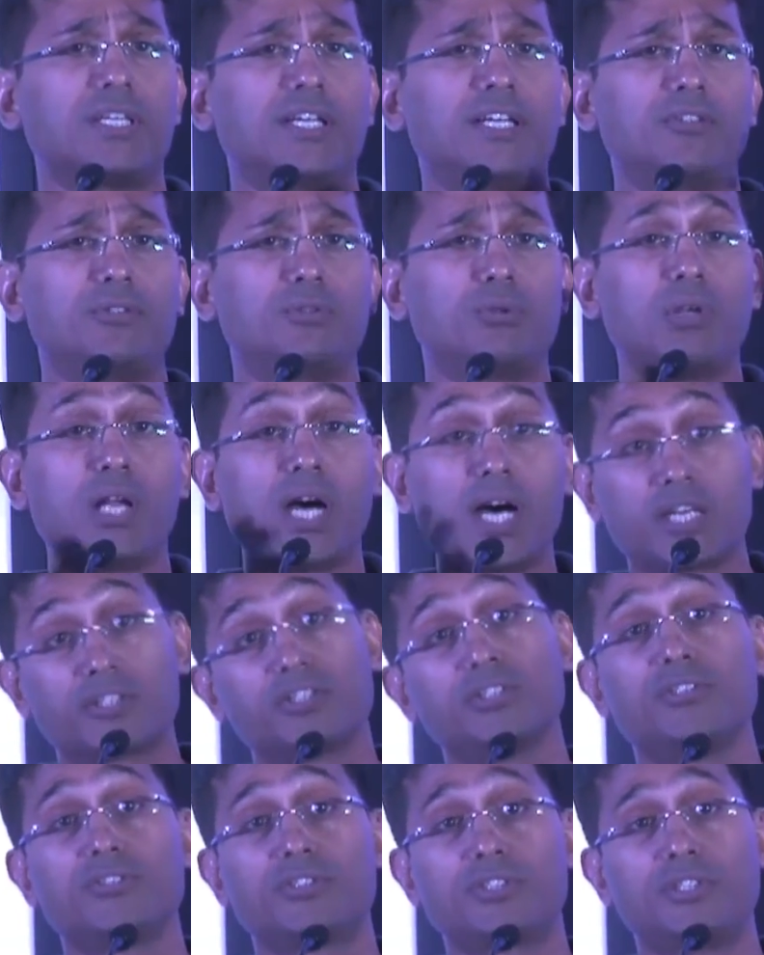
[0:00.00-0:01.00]
and to large
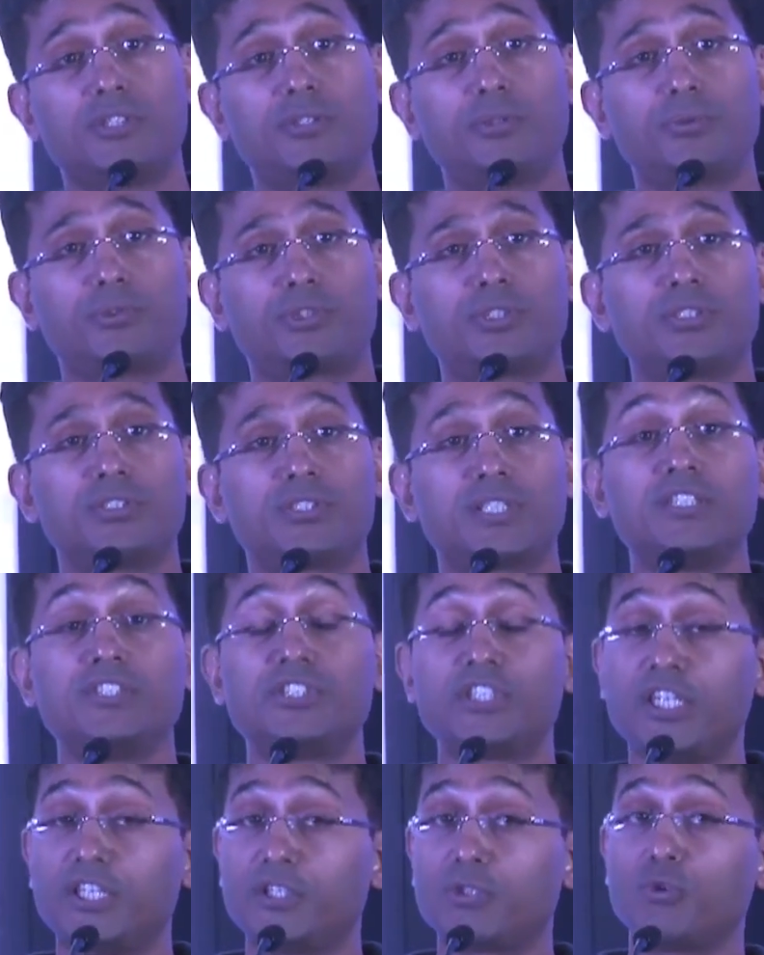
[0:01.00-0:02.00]
institutions and
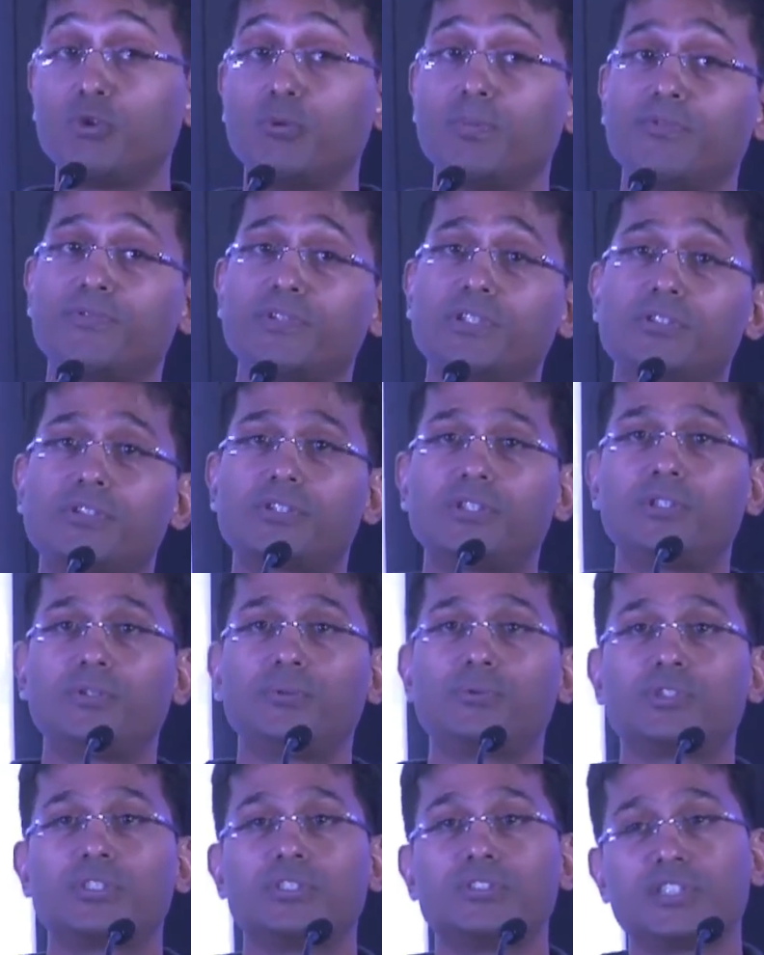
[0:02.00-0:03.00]
chain group of
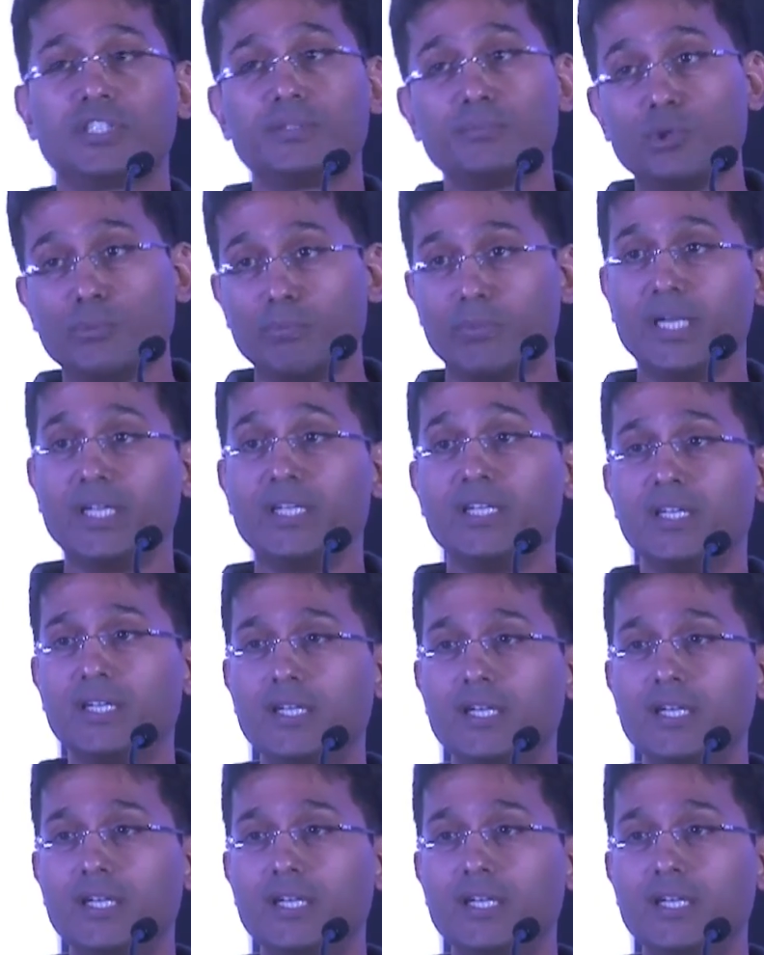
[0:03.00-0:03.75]
institutions in Mumbai